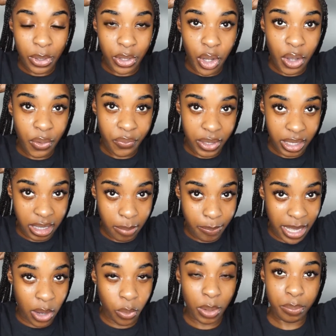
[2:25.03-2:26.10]
we gotta think
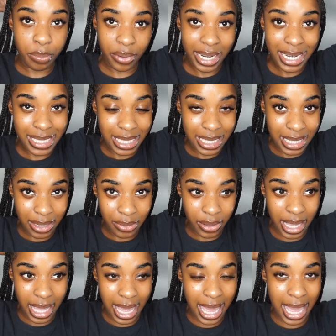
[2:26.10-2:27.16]
about when braiding your
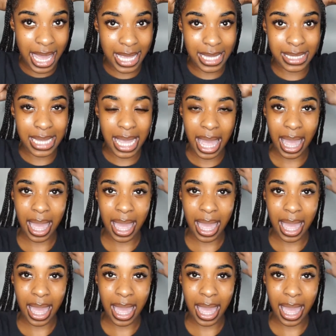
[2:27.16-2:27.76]
hair is